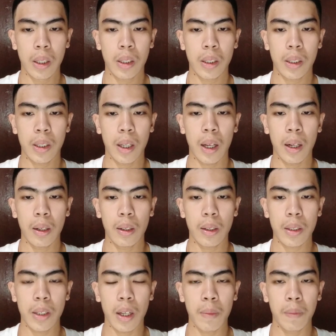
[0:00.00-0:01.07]

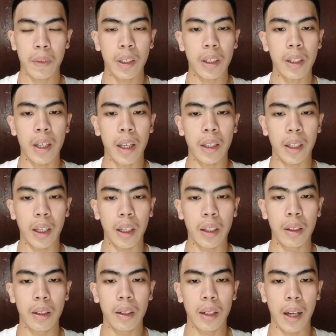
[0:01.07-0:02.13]

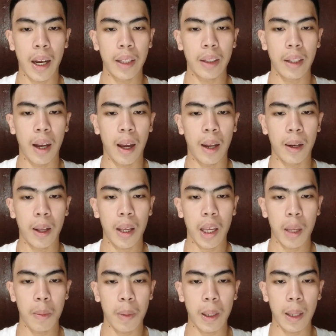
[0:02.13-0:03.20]
self-igniting light and
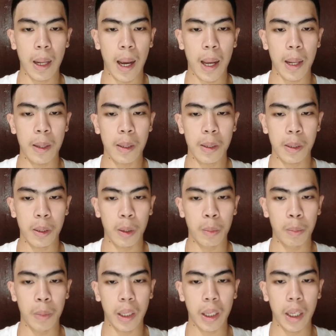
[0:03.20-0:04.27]
heaving line
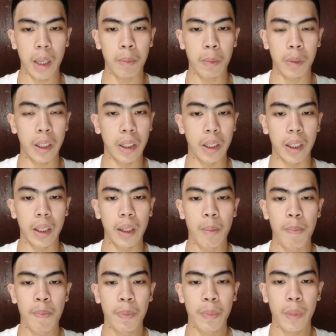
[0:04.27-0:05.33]
should be kept ready.
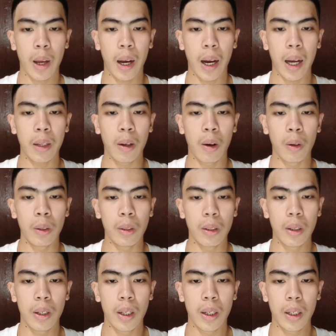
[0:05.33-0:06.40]
Handhold,
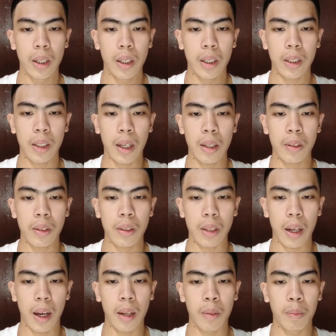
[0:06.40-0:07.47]
stanchions,
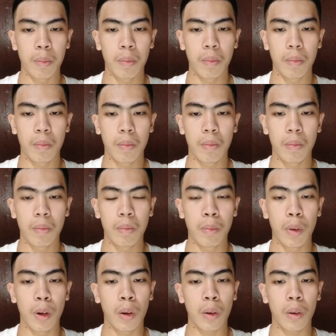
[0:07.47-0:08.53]
and
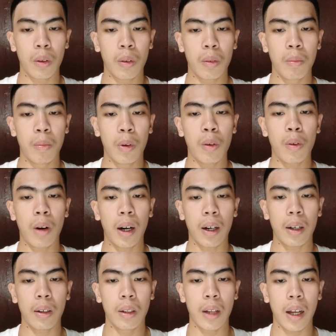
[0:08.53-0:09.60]

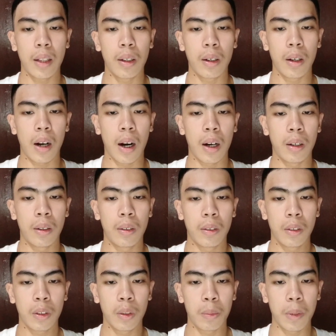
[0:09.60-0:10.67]
bulwark ladder are
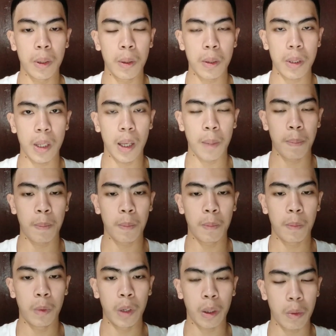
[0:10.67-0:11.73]
to be used if
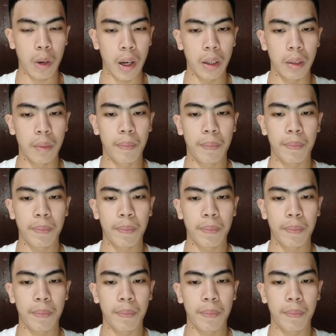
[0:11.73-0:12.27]
required.